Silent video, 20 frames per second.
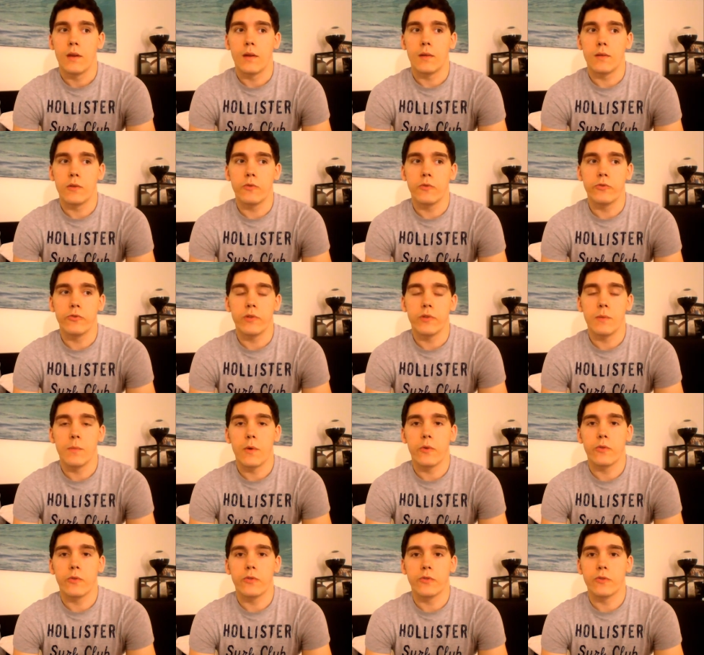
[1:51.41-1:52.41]
usually
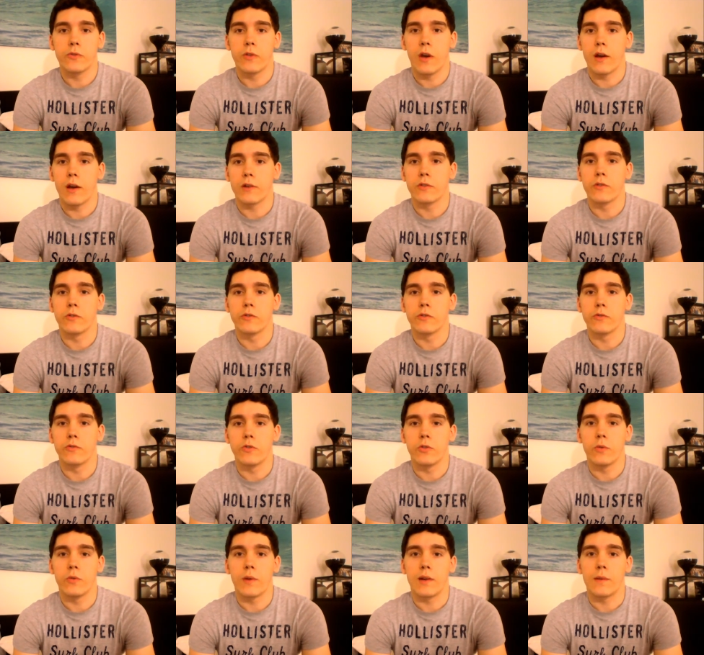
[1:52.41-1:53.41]
most doctors
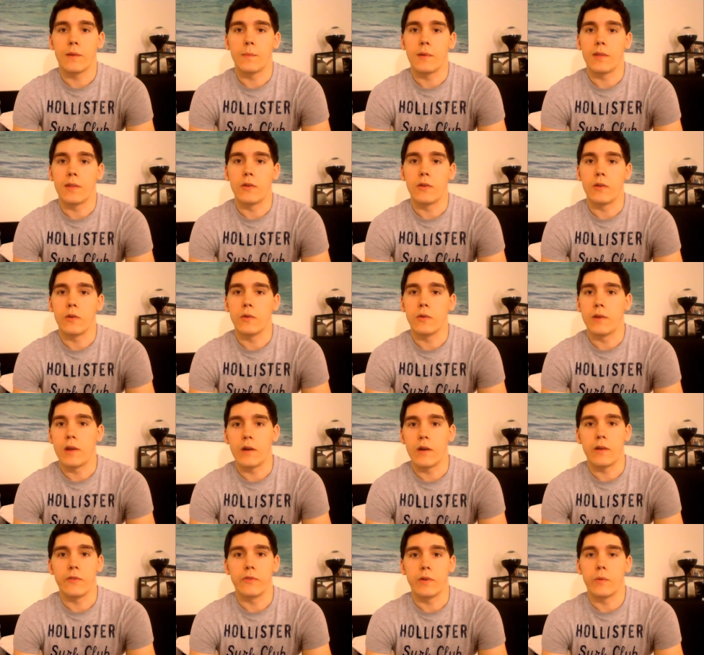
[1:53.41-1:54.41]
do recommend that you go
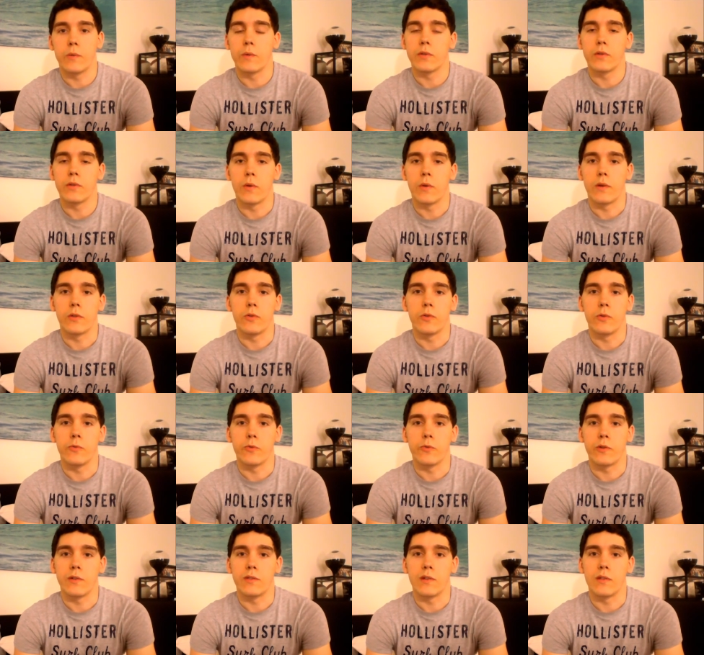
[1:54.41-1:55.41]
dairy-free with going gluten-free,